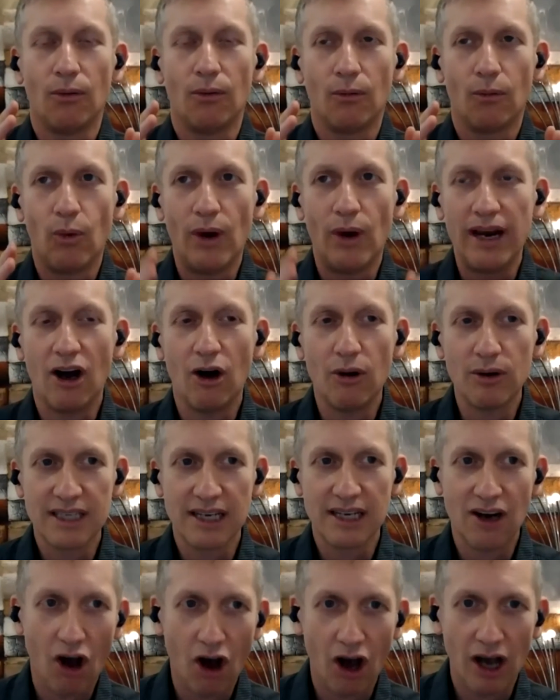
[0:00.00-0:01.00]
When I was
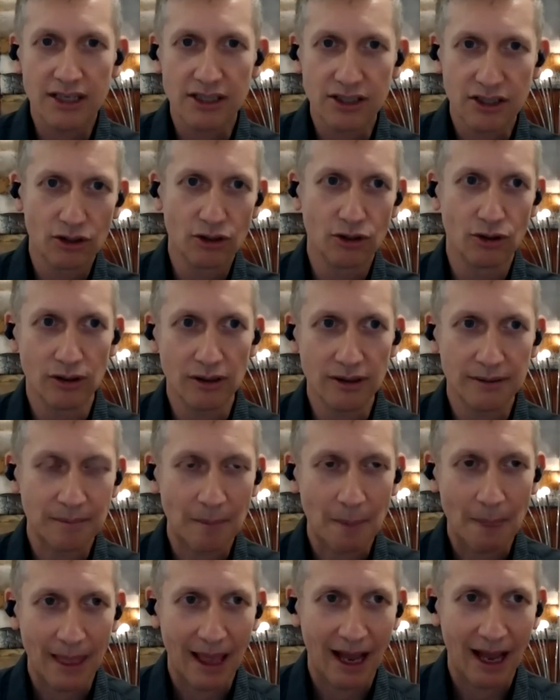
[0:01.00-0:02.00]
in high school,
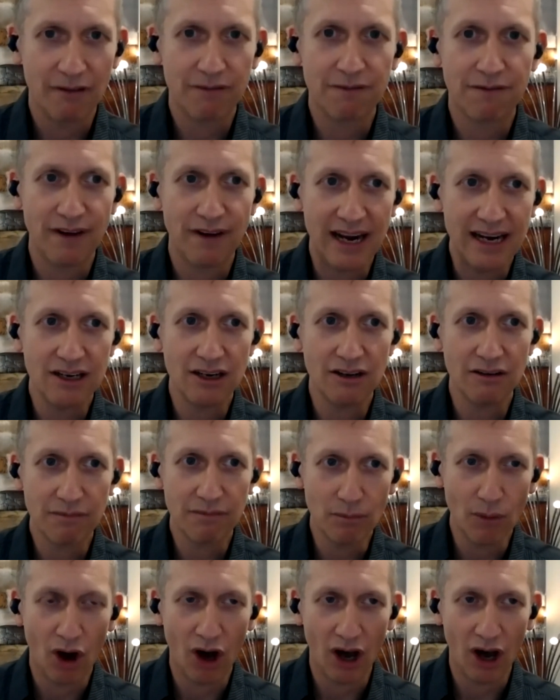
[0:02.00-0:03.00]
a friend of
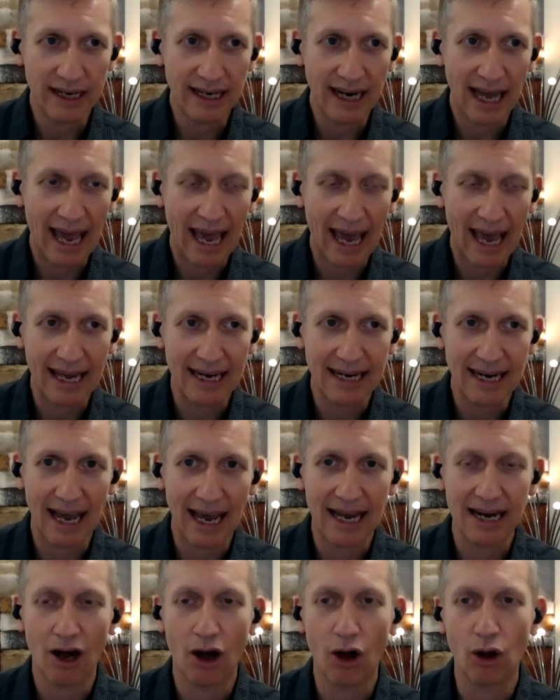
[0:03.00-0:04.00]
mine had
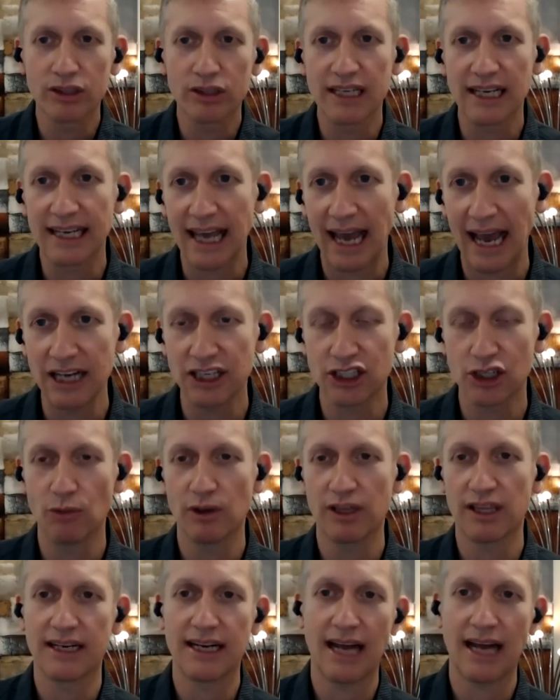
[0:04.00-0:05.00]
an altercation
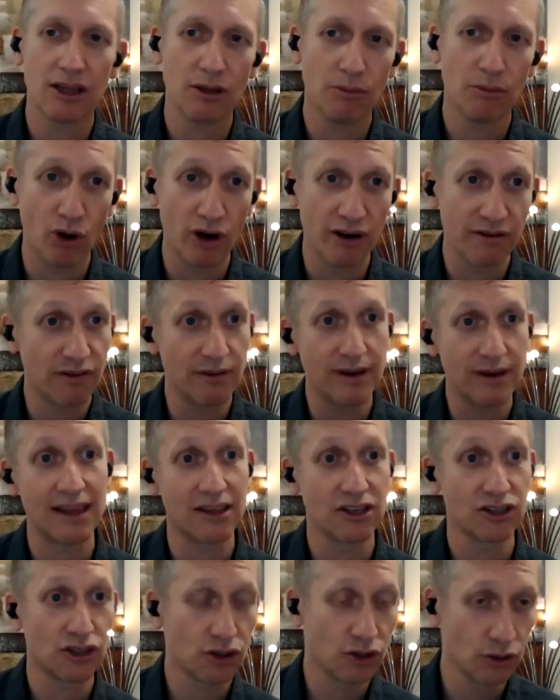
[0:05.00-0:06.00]
with another boy from another
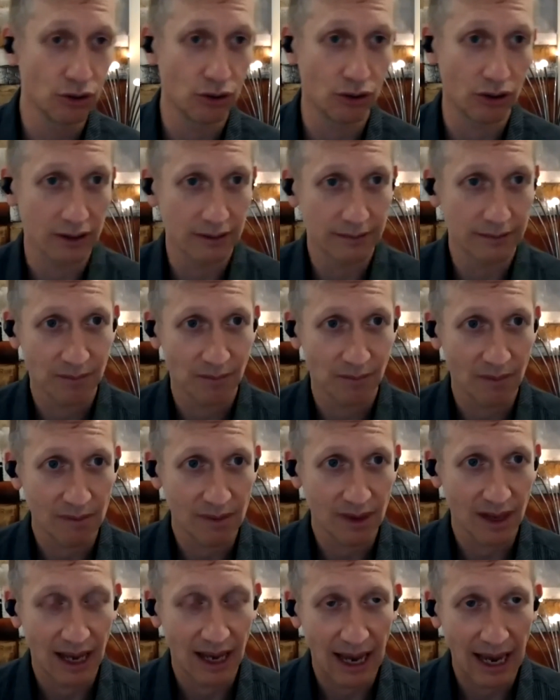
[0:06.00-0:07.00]
school.
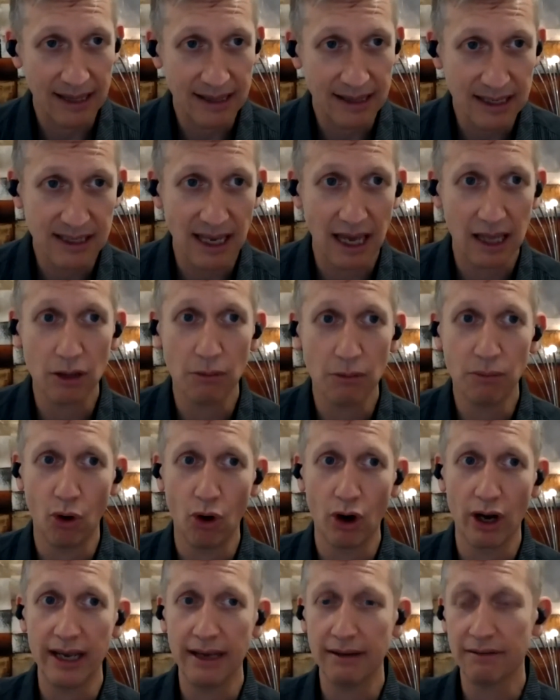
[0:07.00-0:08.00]
And this other
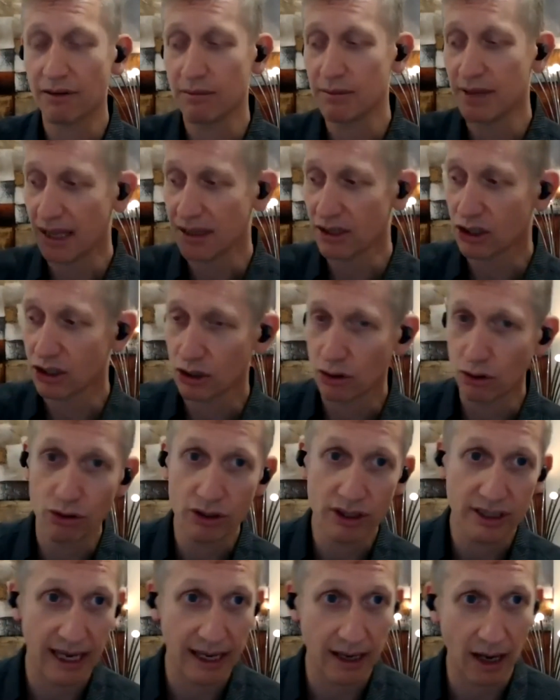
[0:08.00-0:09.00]
boy from the other school
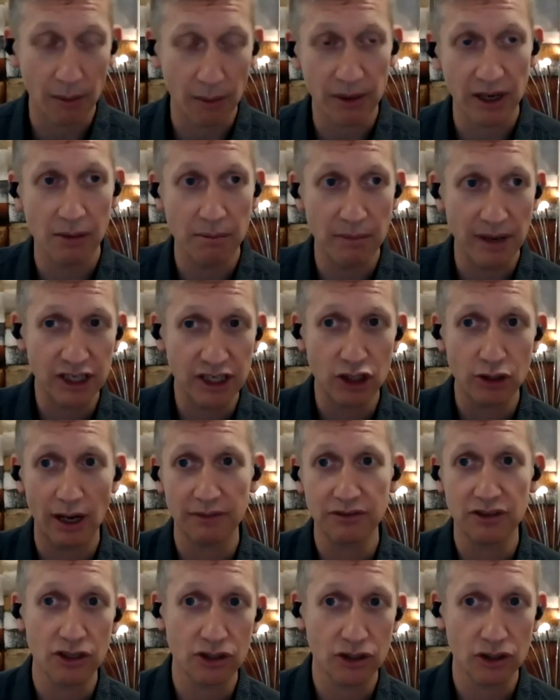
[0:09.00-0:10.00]
said, I'm going to meet you
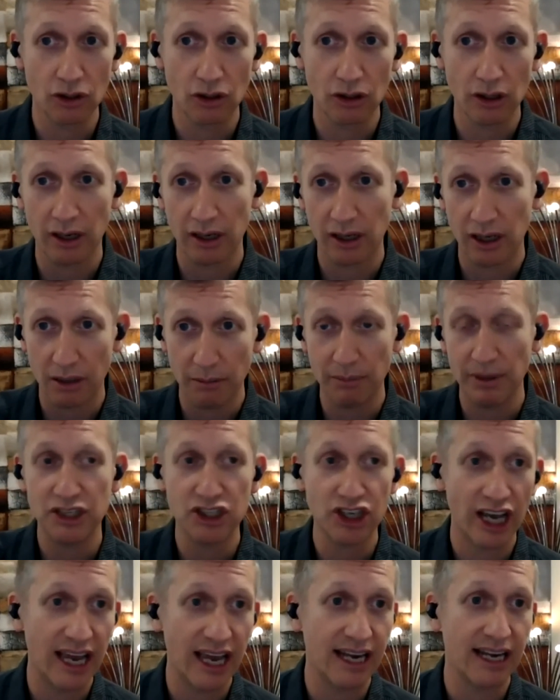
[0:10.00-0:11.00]
after school, and I'm going to beat
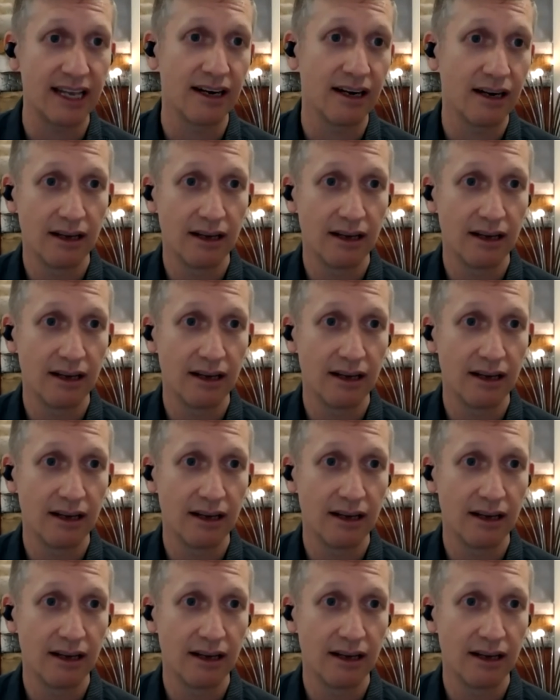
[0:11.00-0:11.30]
your head in.